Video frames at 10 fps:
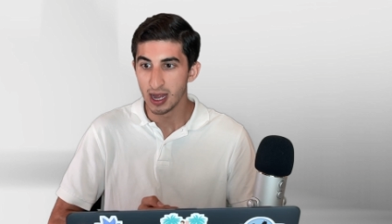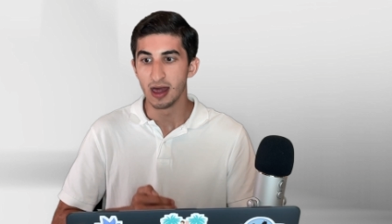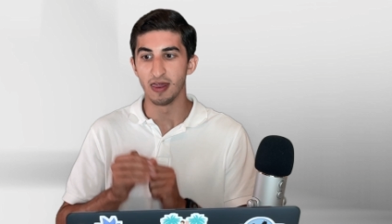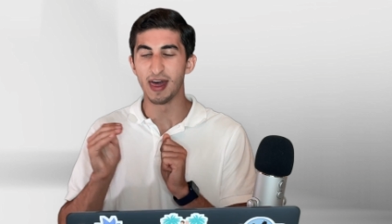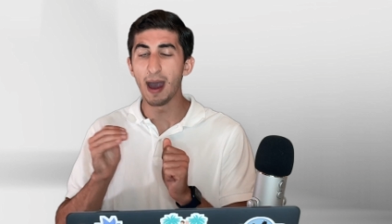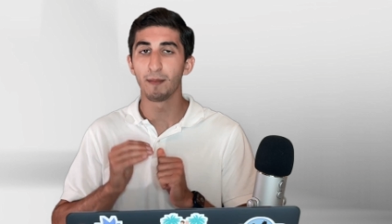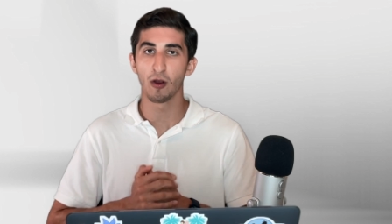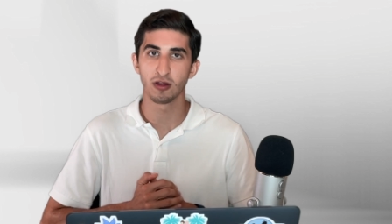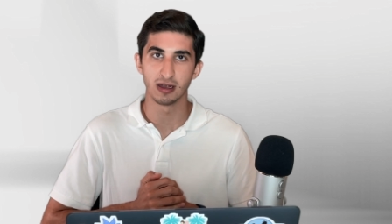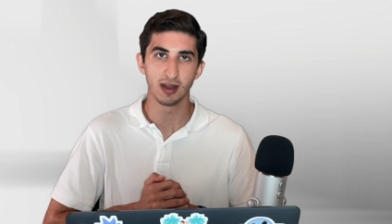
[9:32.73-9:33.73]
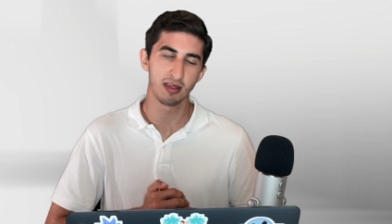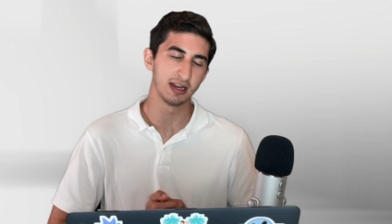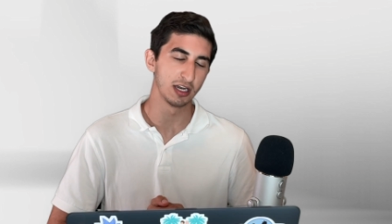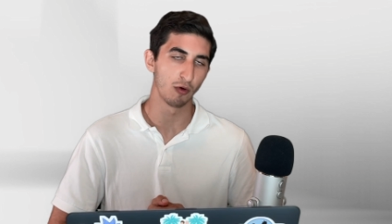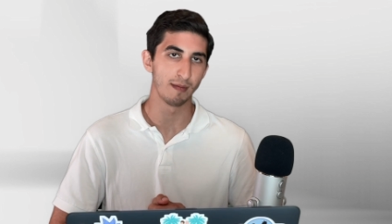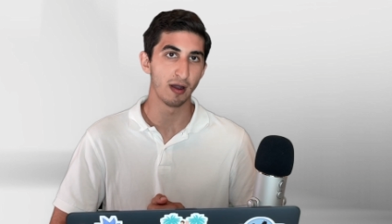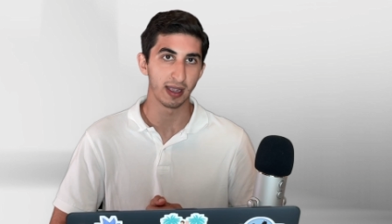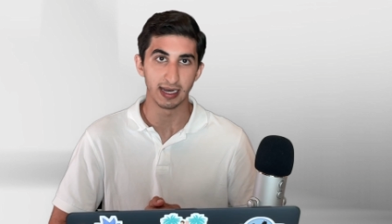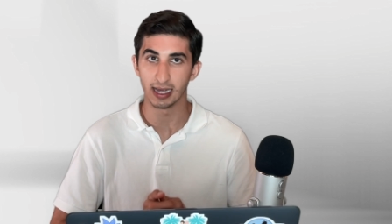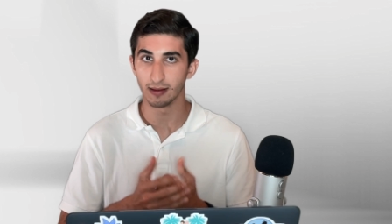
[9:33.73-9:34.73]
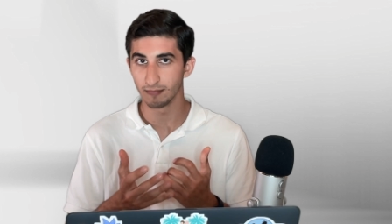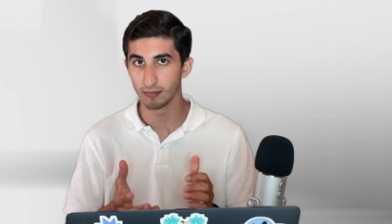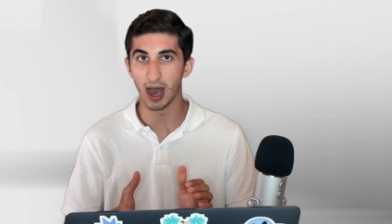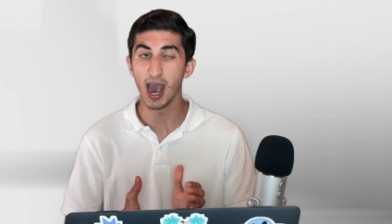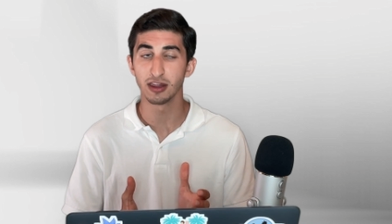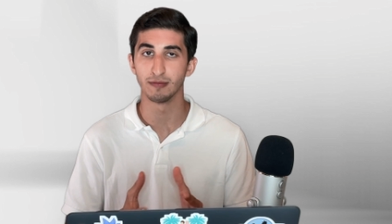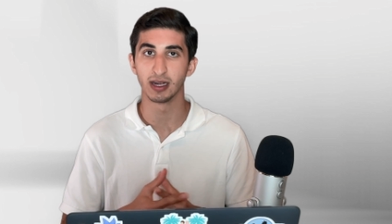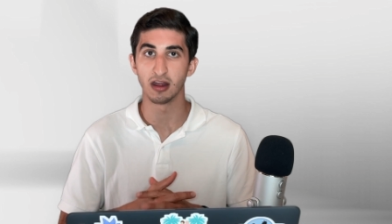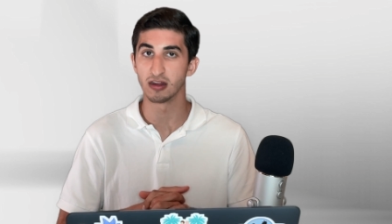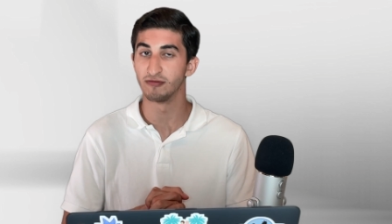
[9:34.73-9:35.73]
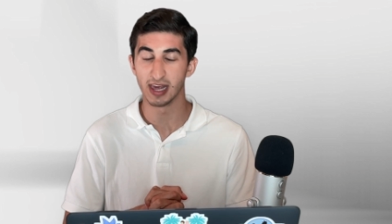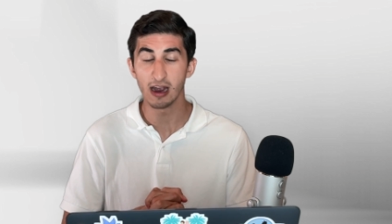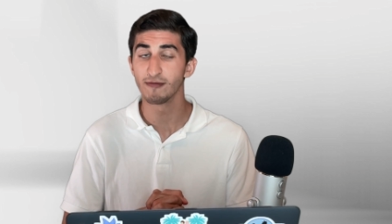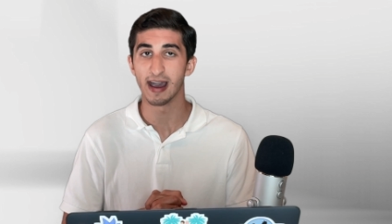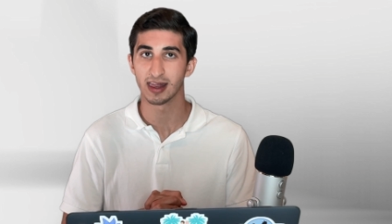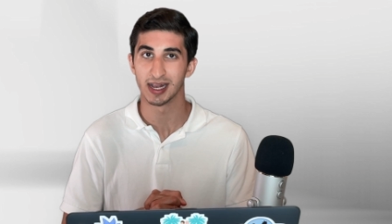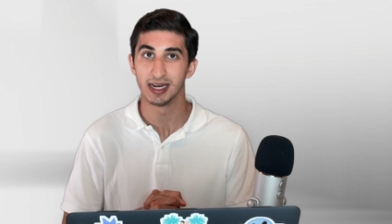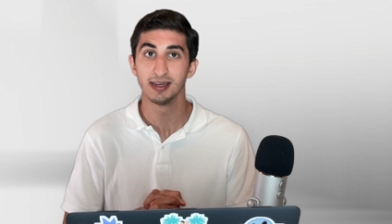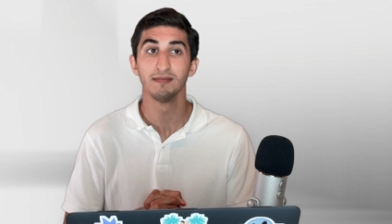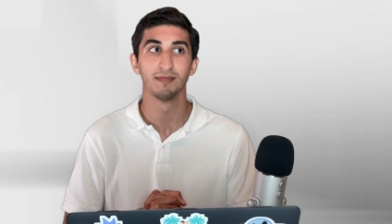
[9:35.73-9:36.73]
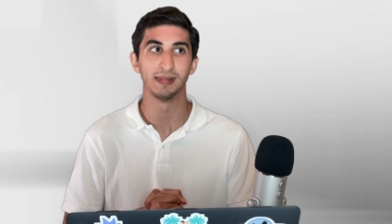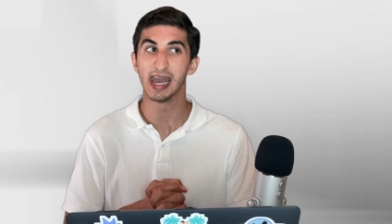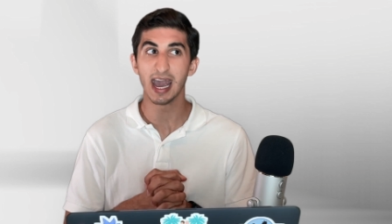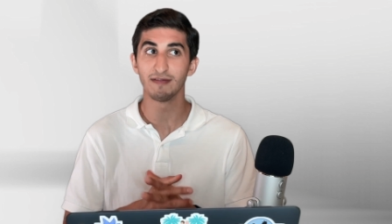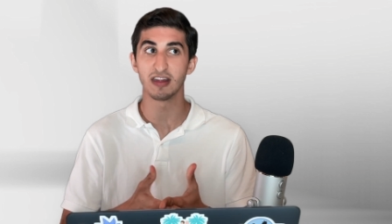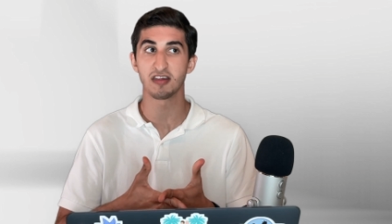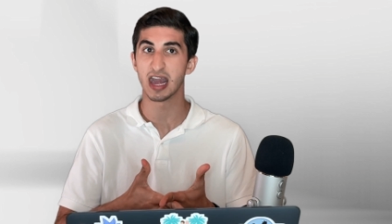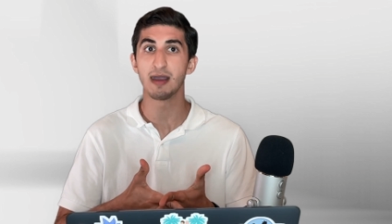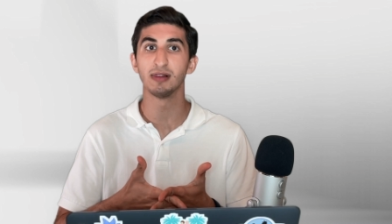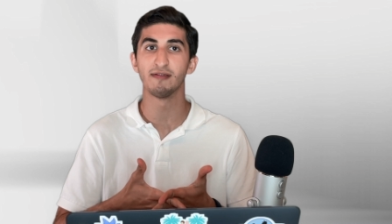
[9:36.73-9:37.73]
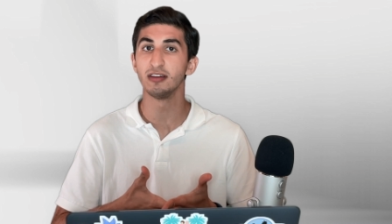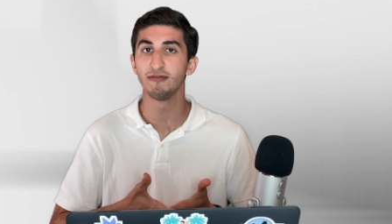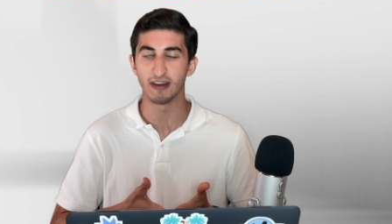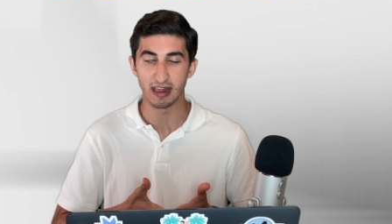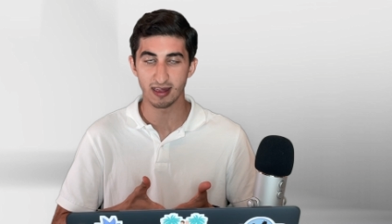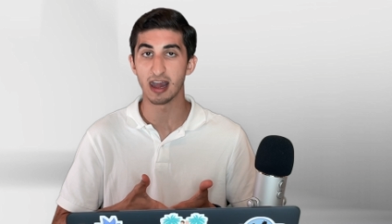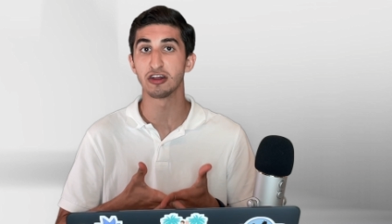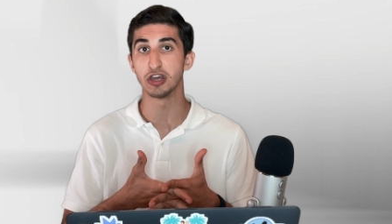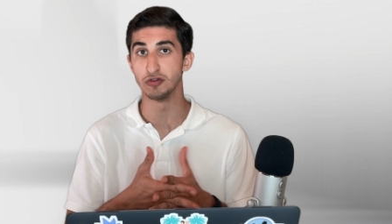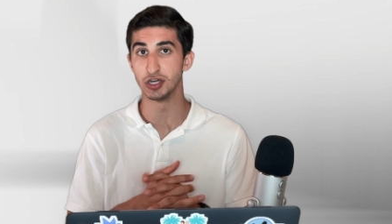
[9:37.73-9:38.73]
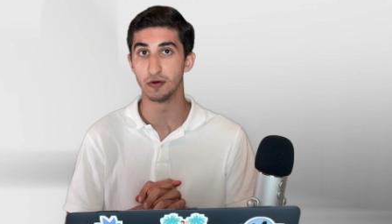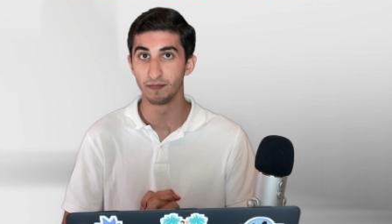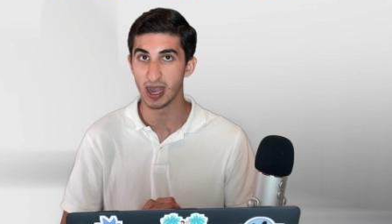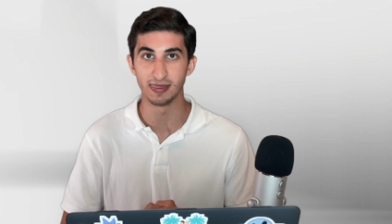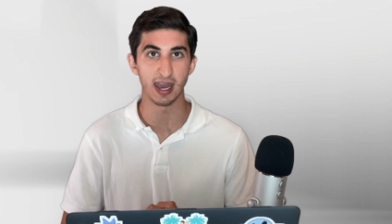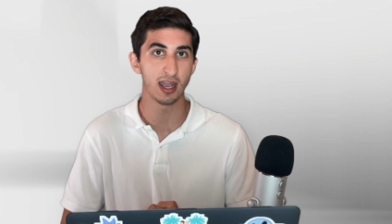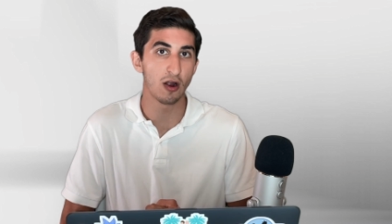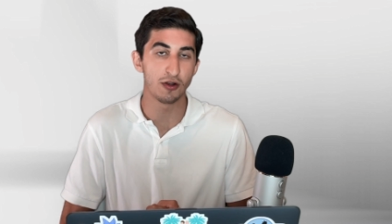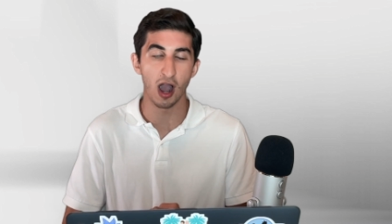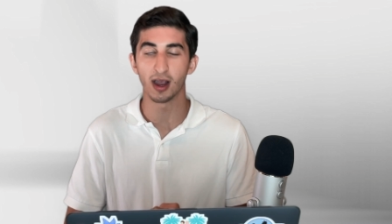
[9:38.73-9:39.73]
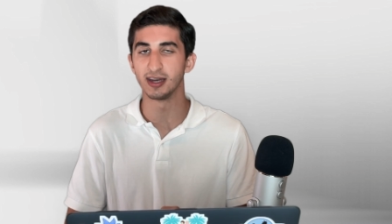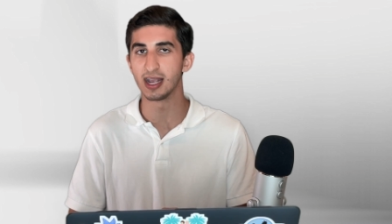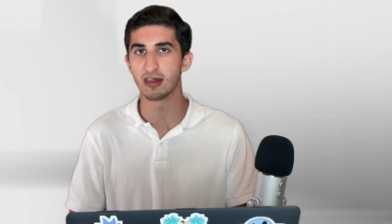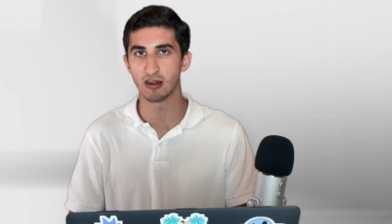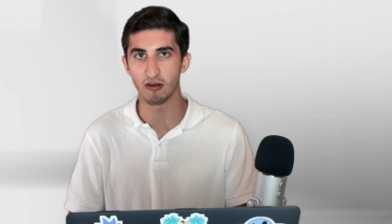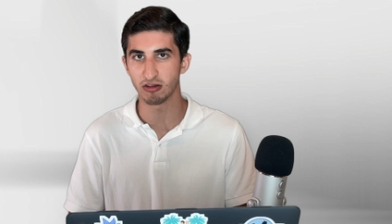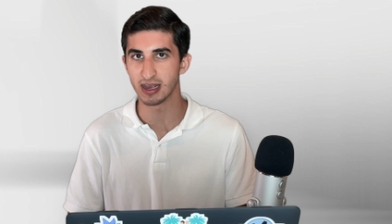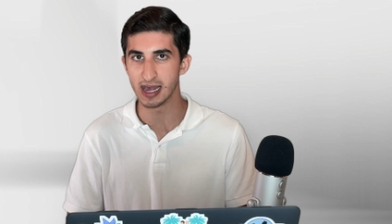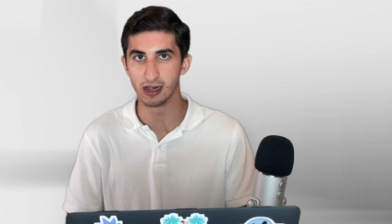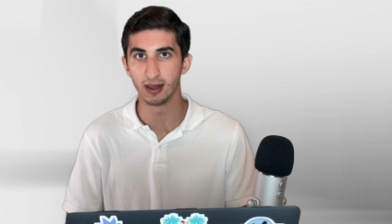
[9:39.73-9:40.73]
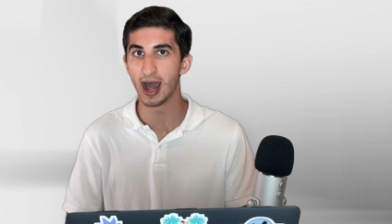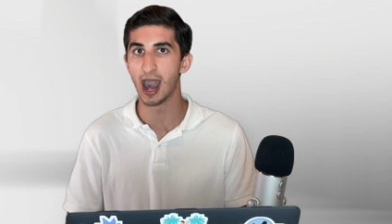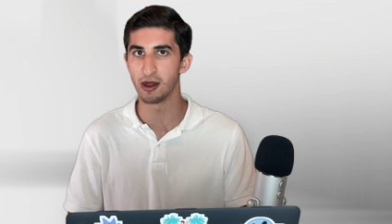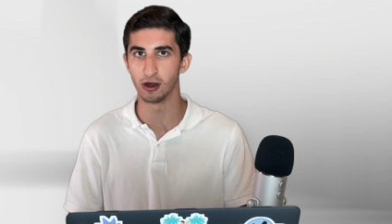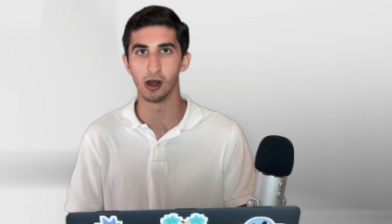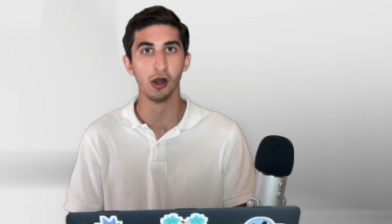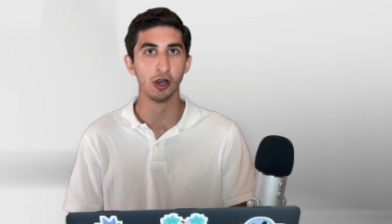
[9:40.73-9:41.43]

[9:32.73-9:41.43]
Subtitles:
that person doesn't need to worry about getting it either because if they are vaccinated, they have the same level of defense as you do and they are not going to get seriously ill at all,